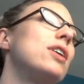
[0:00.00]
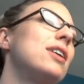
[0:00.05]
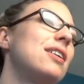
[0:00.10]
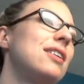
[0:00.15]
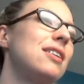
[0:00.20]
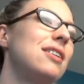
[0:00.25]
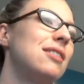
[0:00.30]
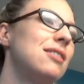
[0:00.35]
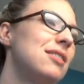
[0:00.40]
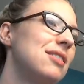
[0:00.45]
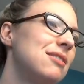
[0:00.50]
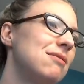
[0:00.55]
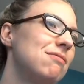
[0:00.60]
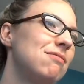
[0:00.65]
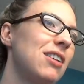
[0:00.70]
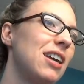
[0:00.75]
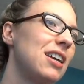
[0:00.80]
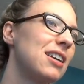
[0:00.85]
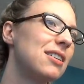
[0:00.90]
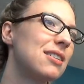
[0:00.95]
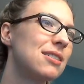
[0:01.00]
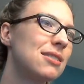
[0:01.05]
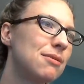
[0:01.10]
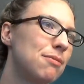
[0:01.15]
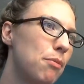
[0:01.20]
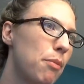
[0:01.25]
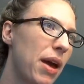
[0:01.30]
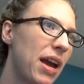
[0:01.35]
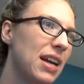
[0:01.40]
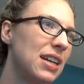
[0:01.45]
in, like,
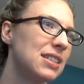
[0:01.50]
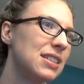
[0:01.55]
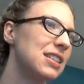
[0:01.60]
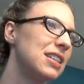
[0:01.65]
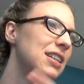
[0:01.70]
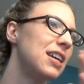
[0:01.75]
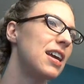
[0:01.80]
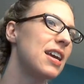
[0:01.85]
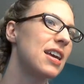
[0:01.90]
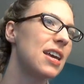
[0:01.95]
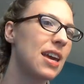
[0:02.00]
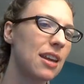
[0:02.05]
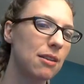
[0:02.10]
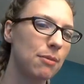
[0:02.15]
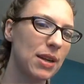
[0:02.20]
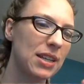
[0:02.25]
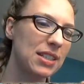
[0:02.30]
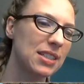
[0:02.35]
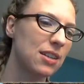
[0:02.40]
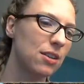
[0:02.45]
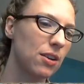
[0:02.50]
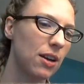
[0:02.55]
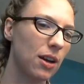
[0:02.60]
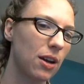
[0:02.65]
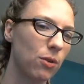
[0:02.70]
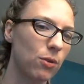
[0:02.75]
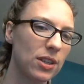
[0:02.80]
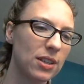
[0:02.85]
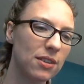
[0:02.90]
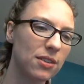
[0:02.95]
painting and messing
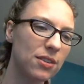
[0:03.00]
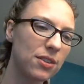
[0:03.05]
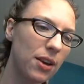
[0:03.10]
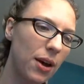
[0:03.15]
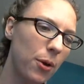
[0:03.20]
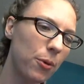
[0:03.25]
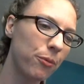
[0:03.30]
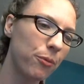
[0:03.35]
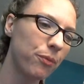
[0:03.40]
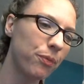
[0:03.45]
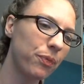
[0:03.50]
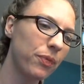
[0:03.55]
around with. So